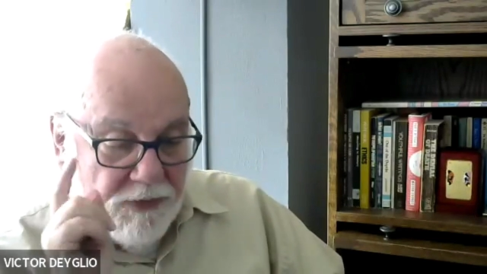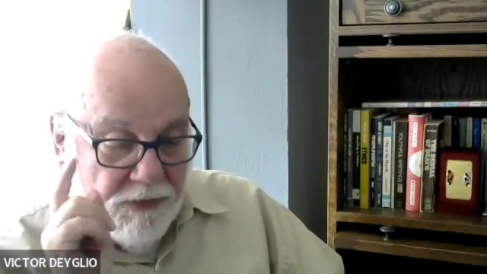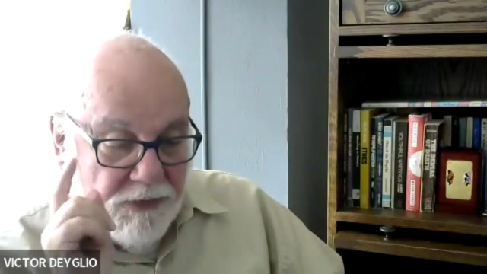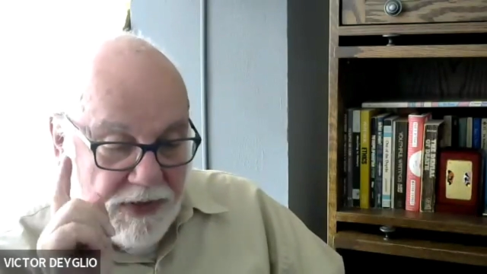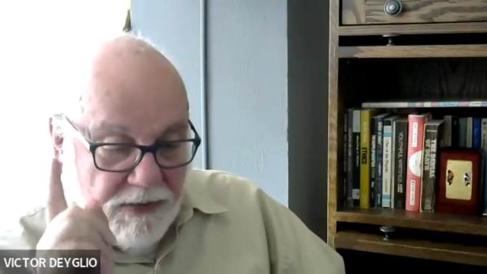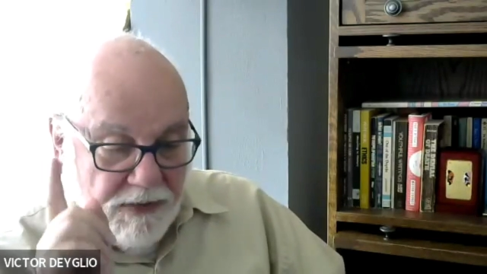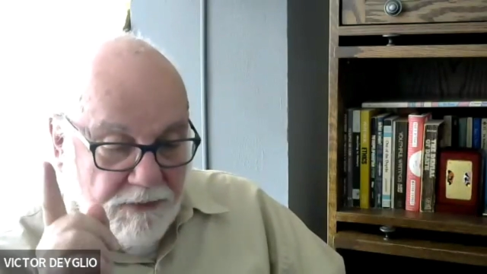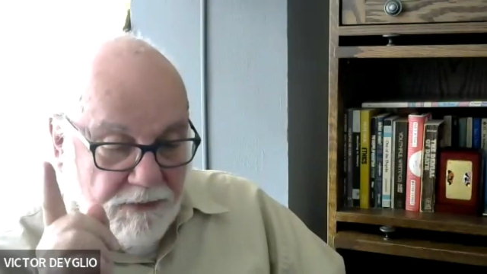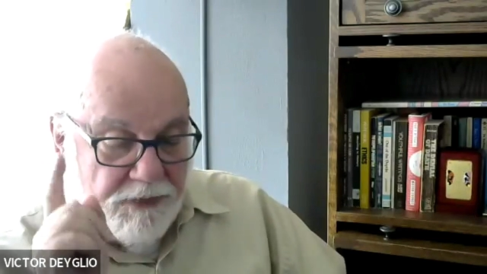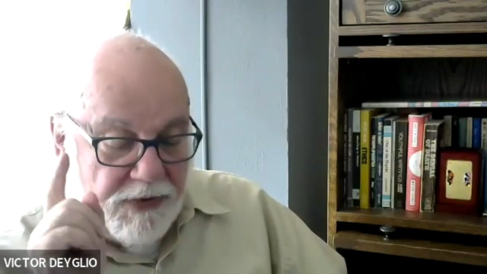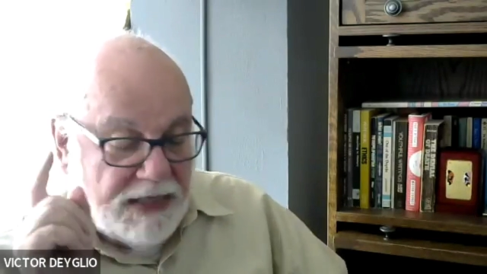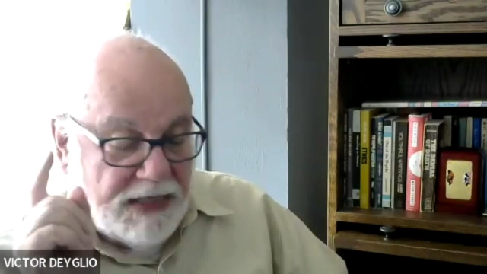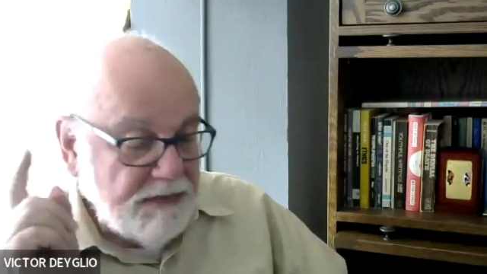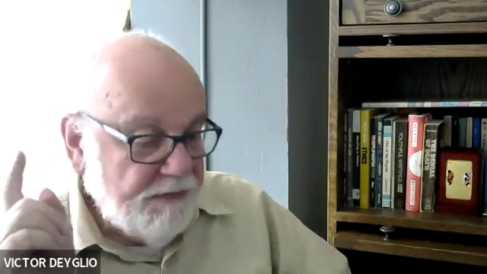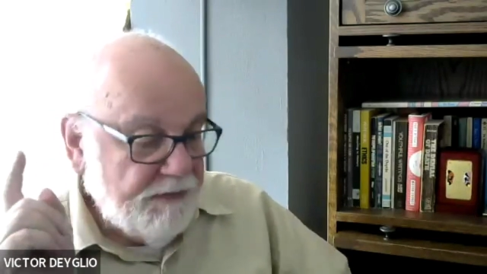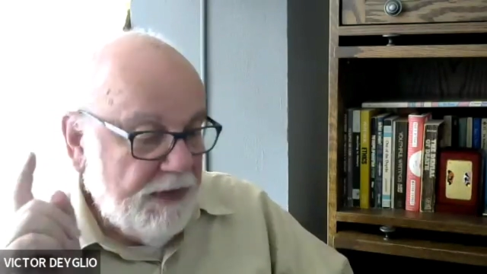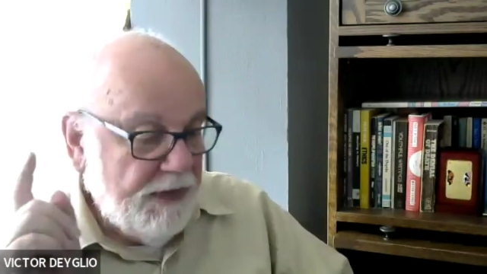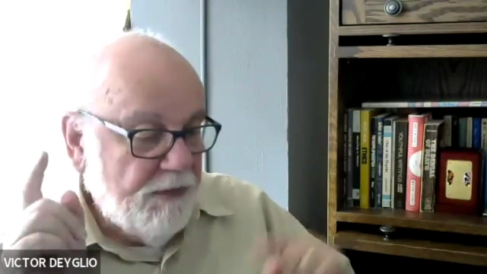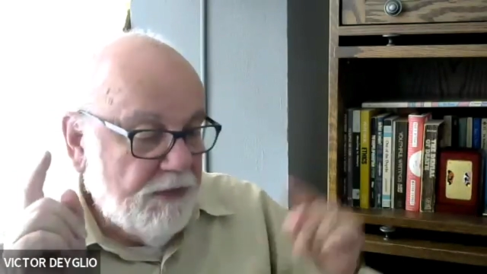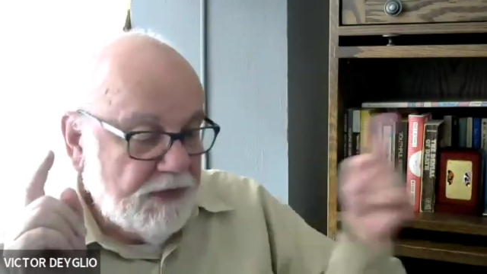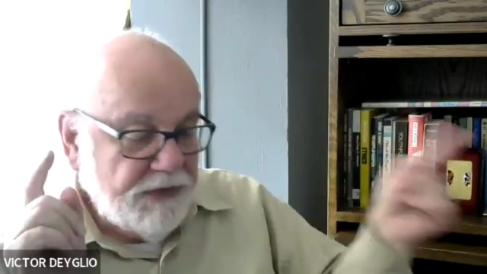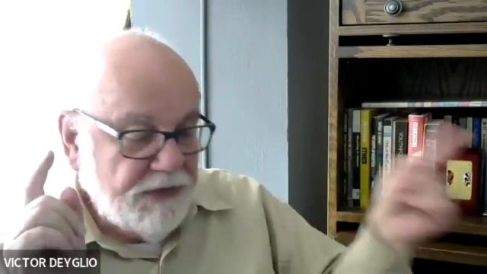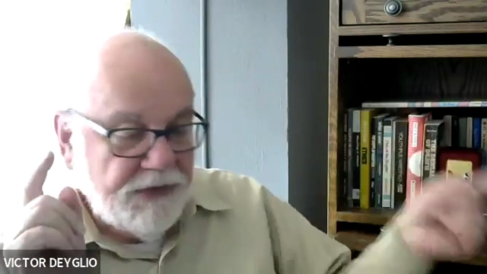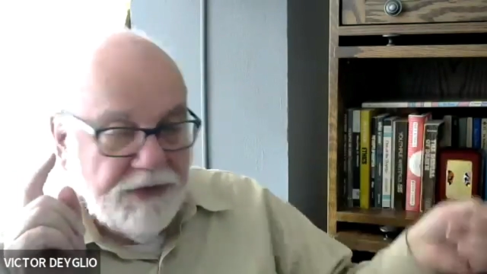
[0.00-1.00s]
What impressed me
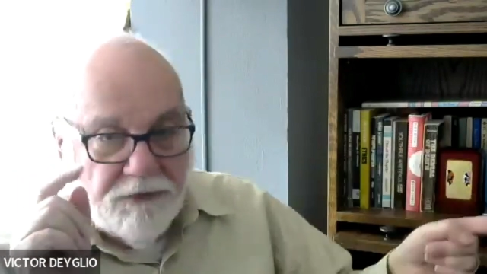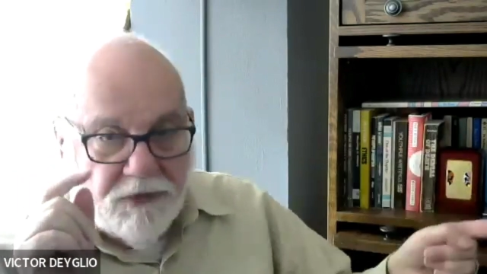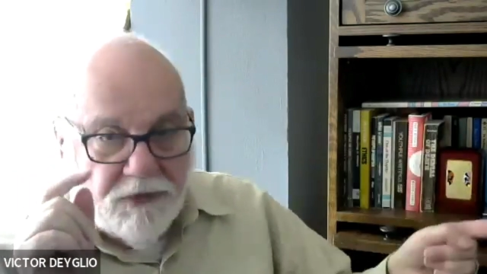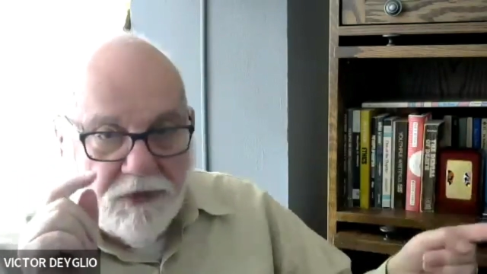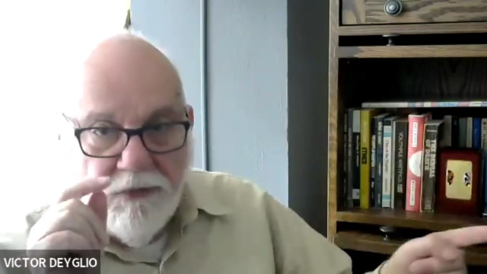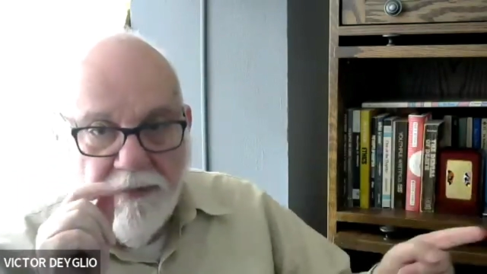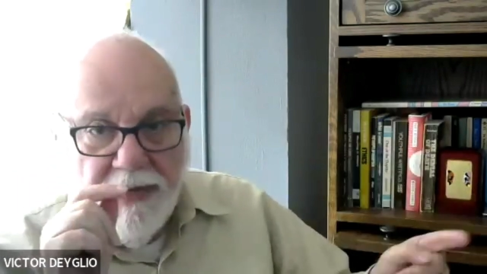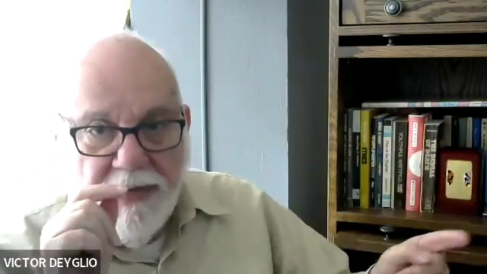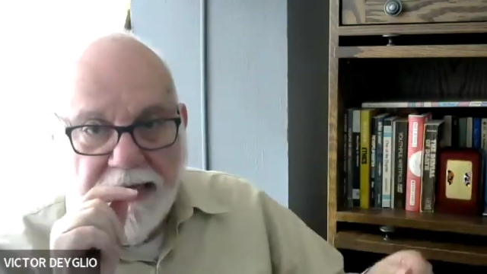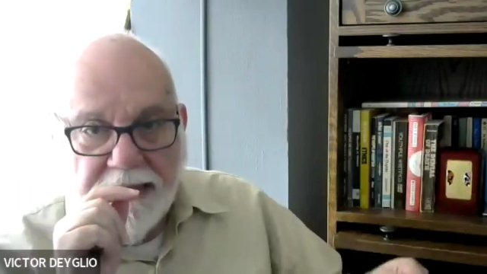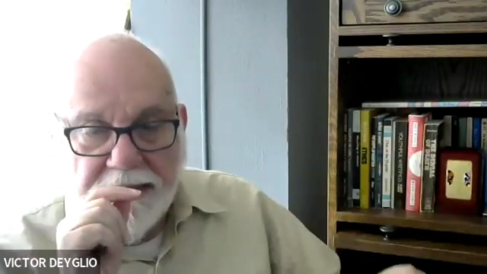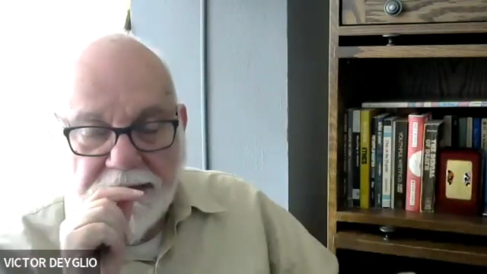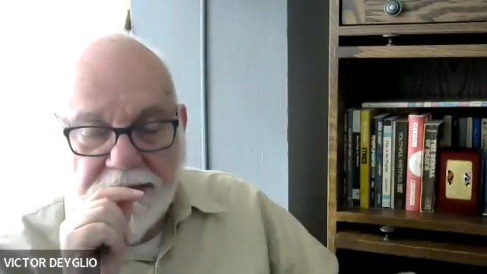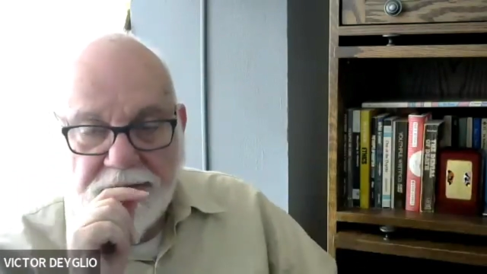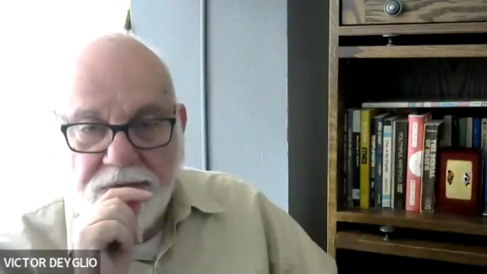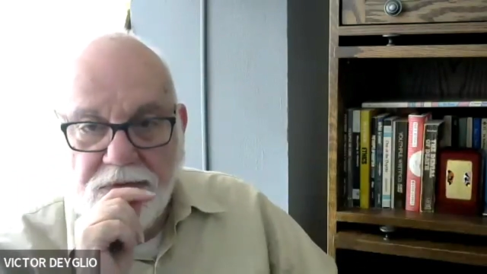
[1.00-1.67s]
was the room next